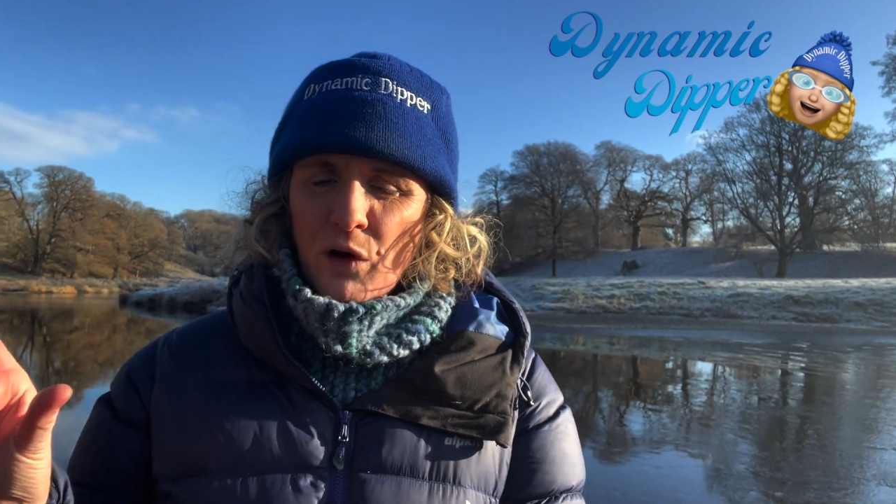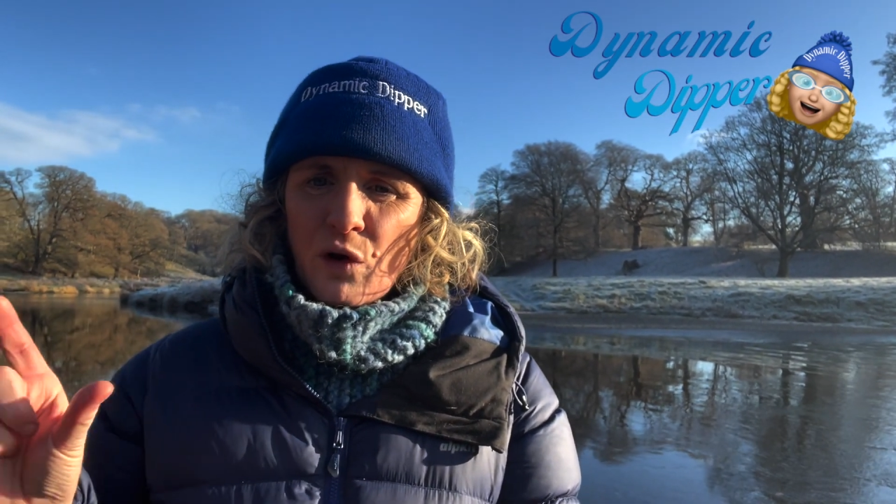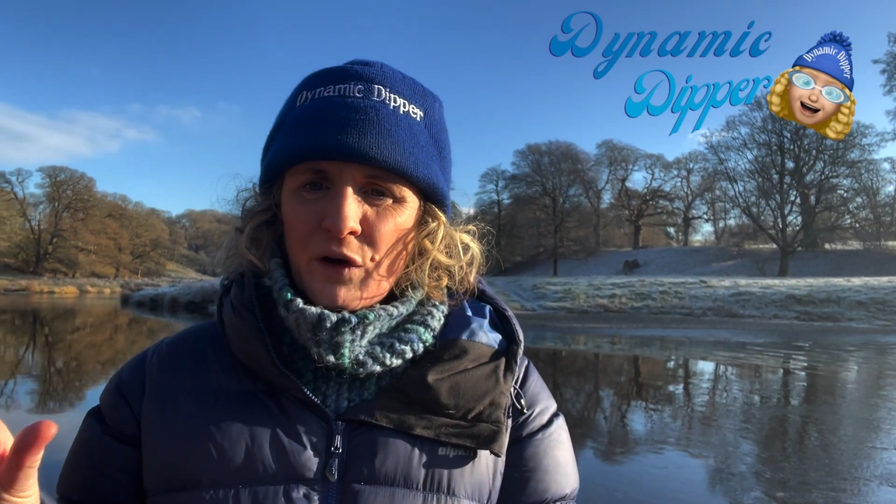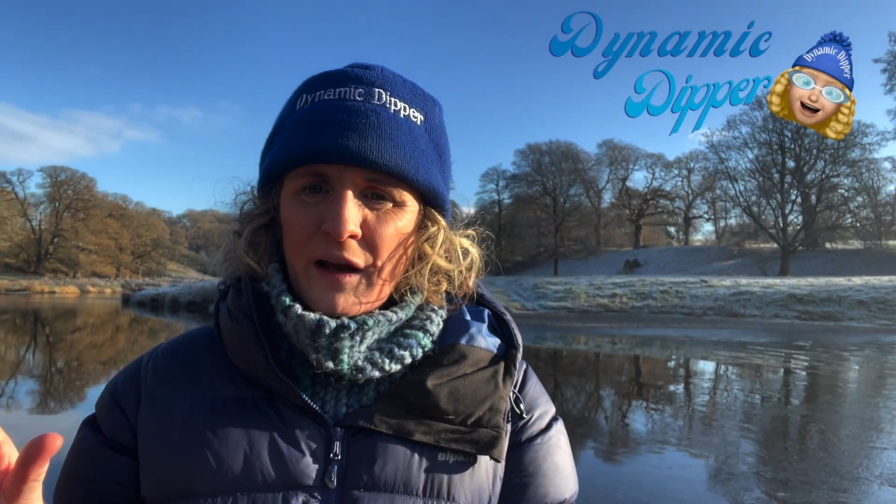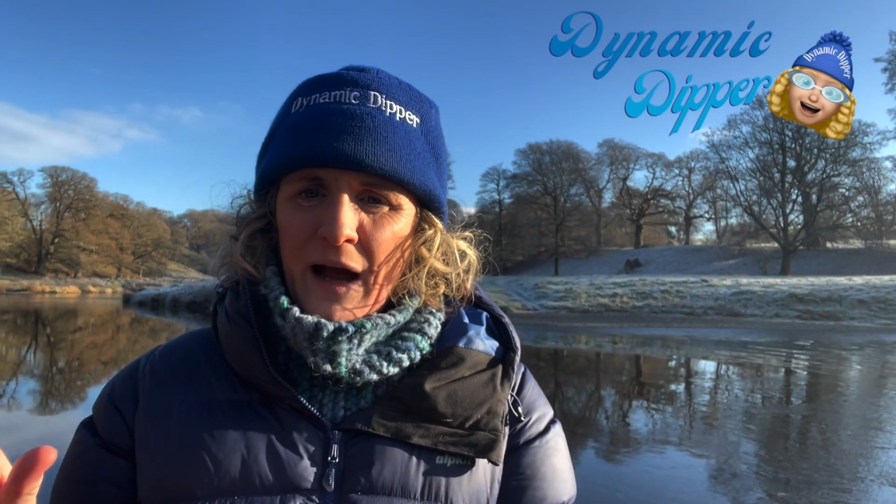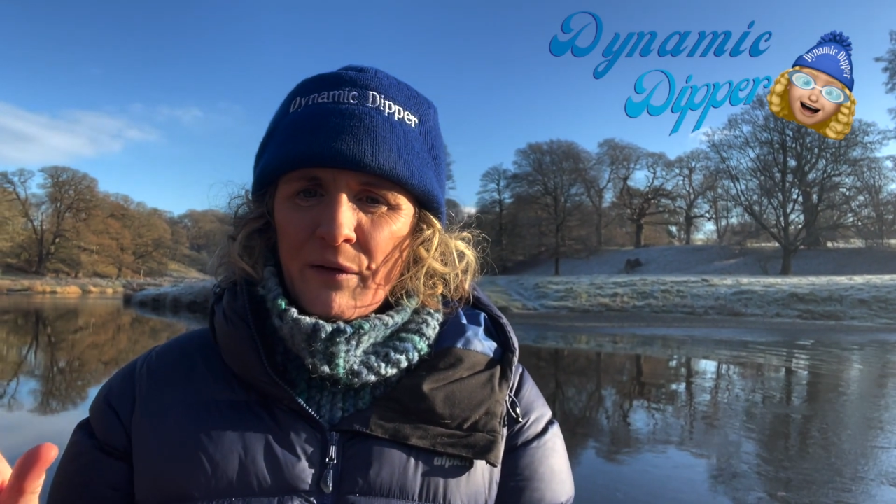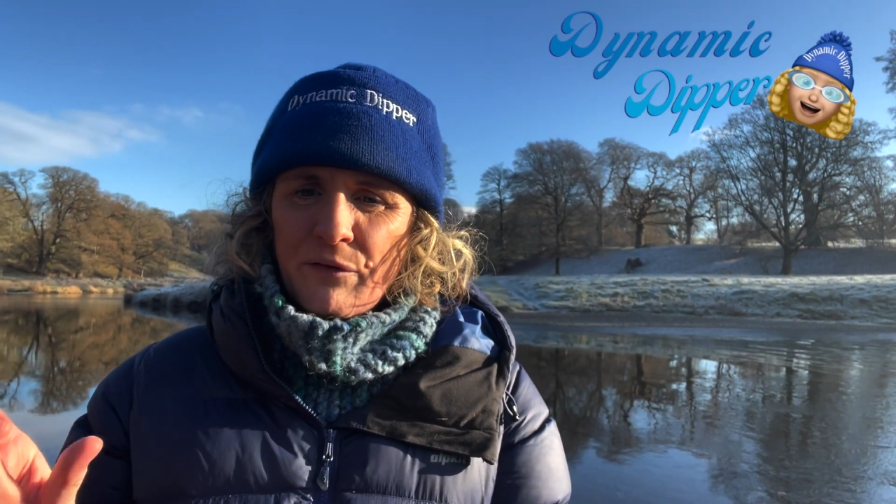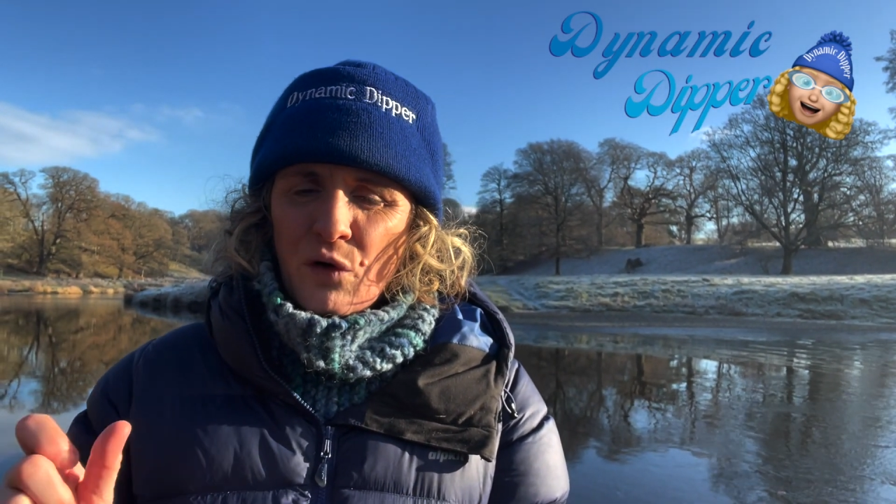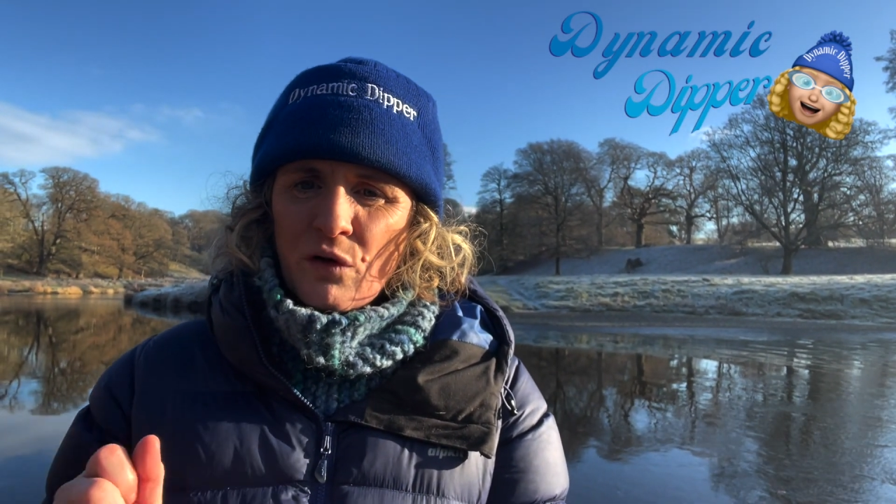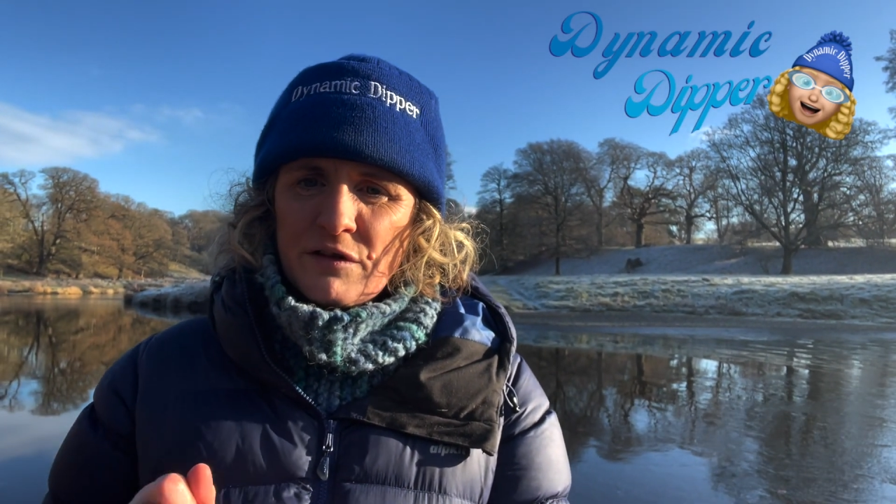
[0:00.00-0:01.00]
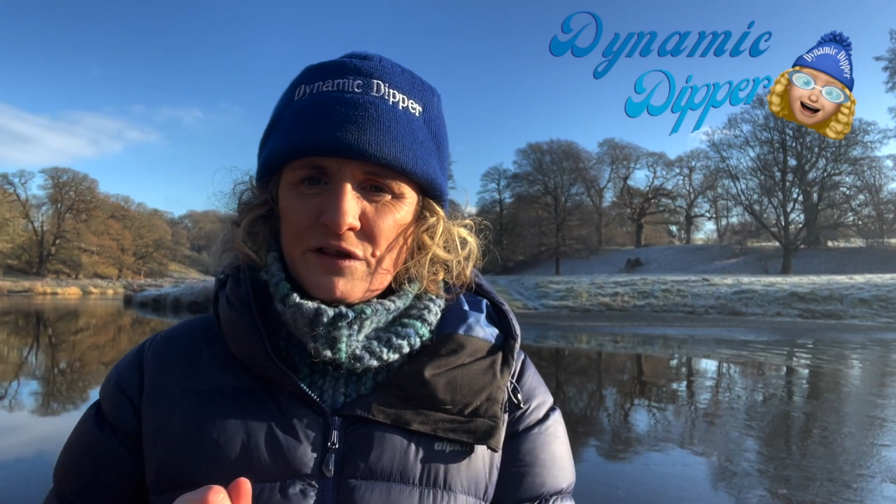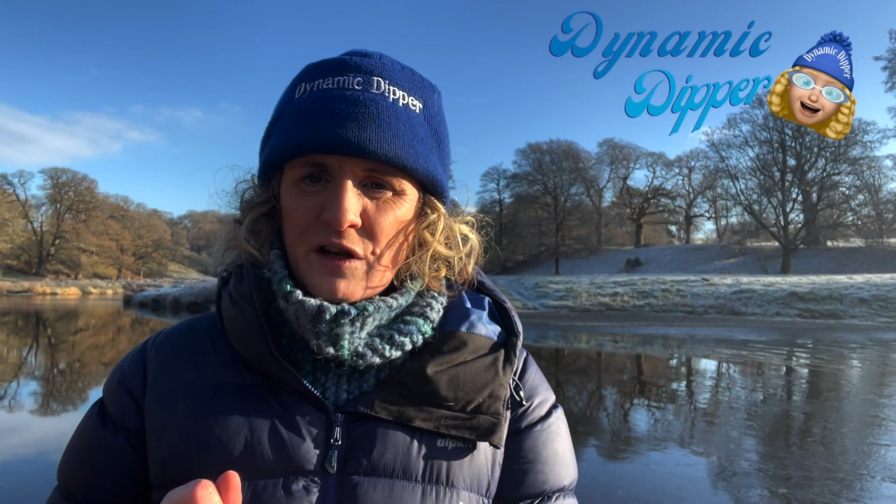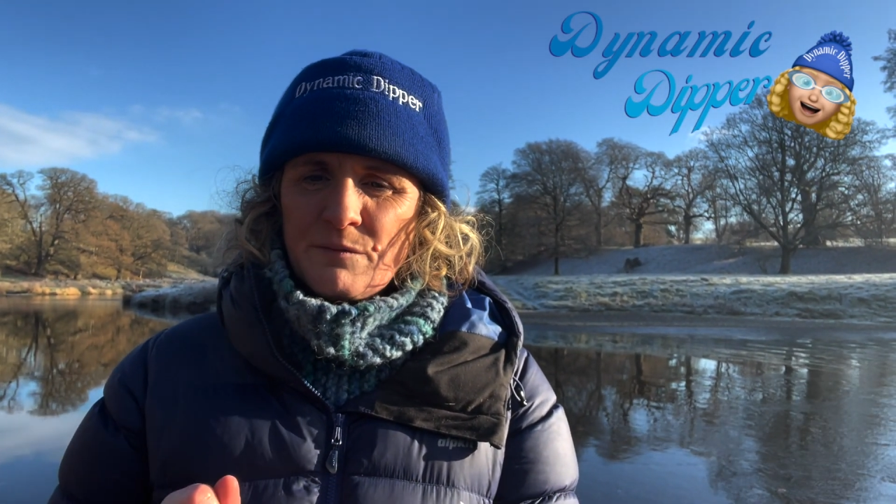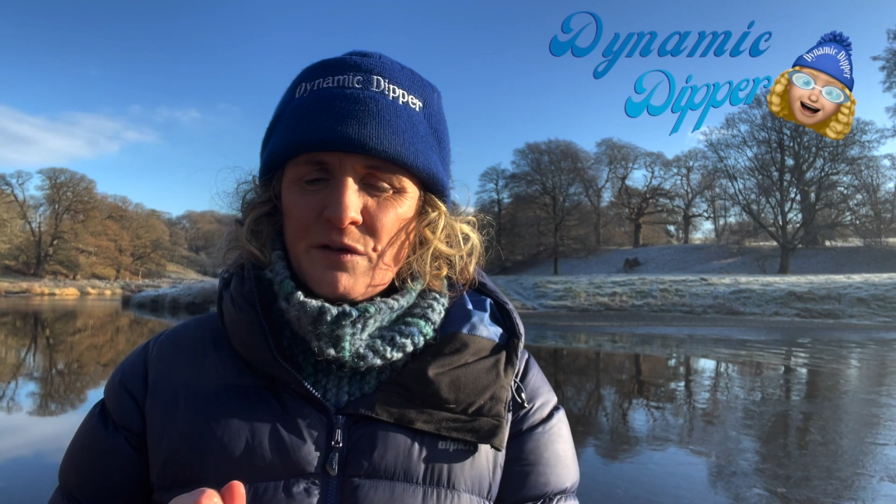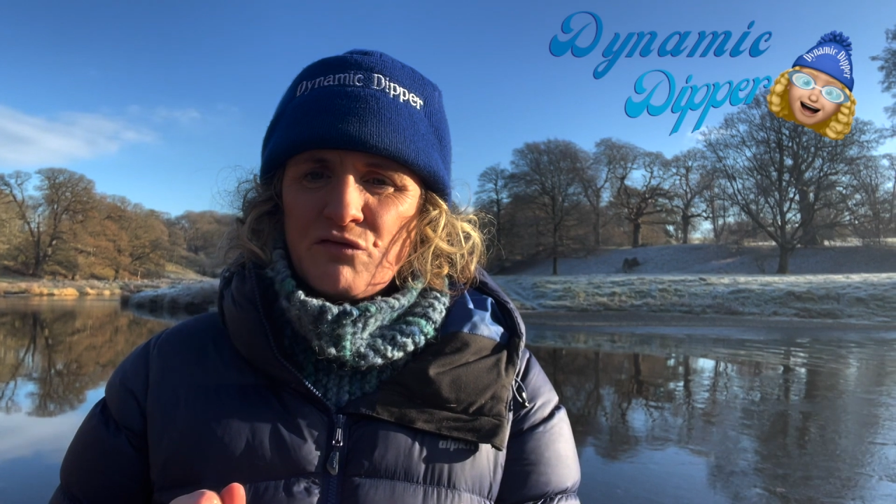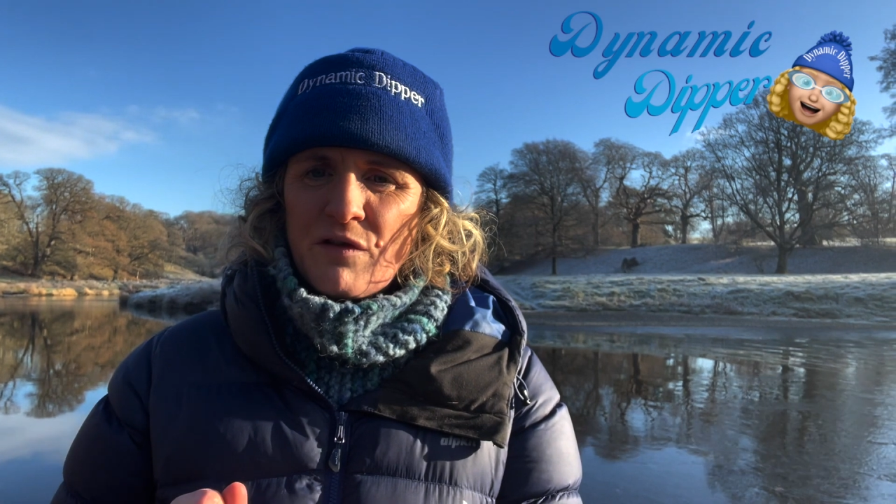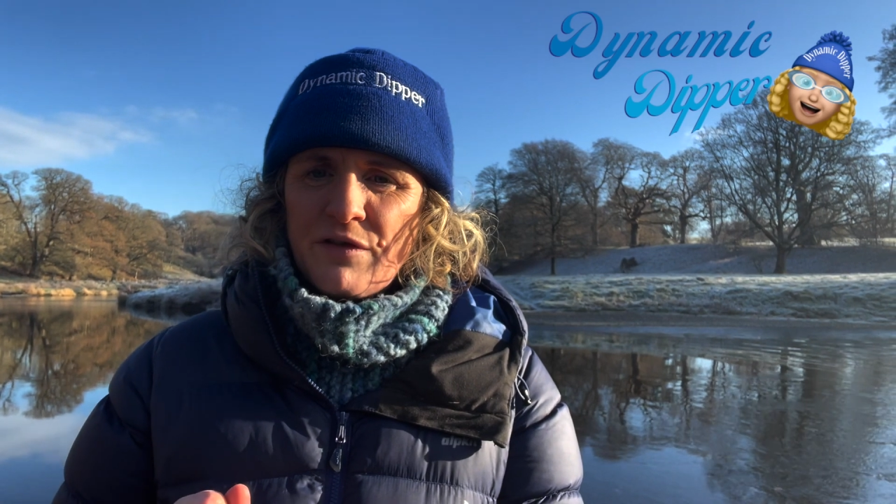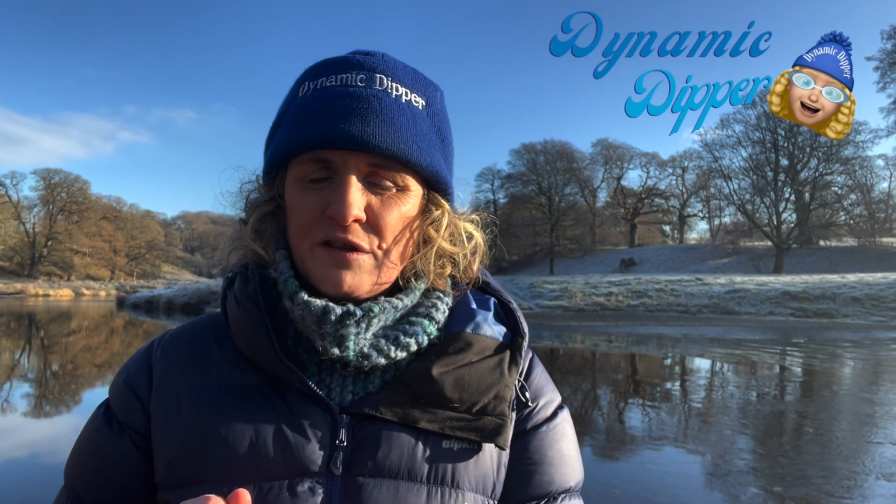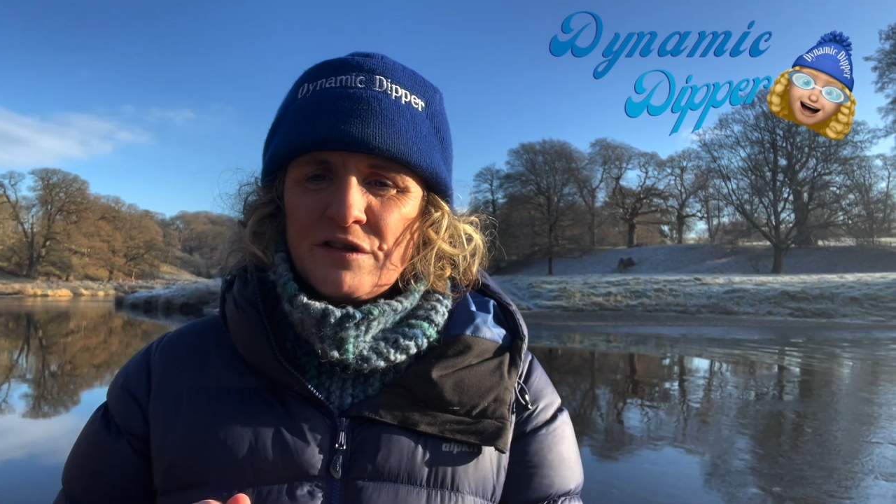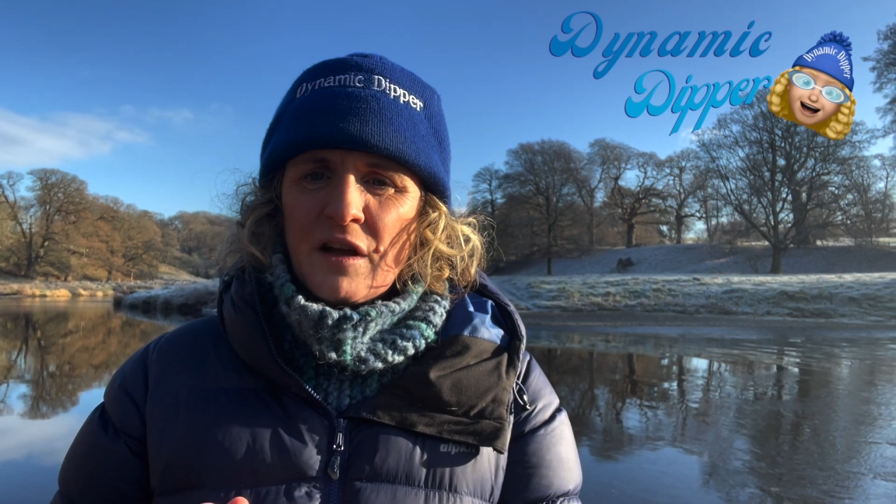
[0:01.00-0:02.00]
you're looking out for in terms of
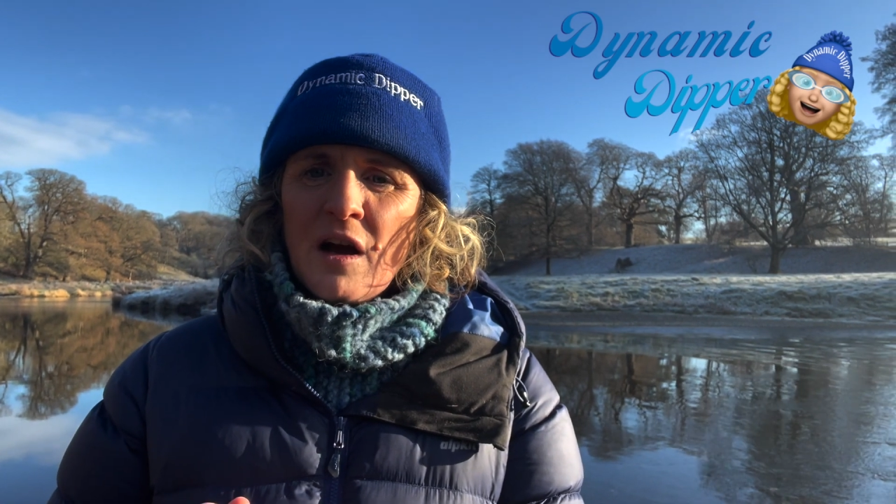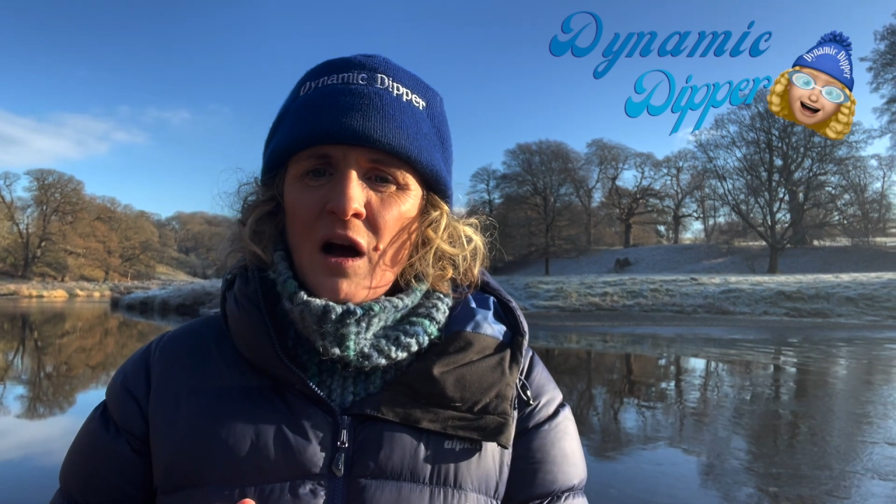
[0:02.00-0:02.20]
rivers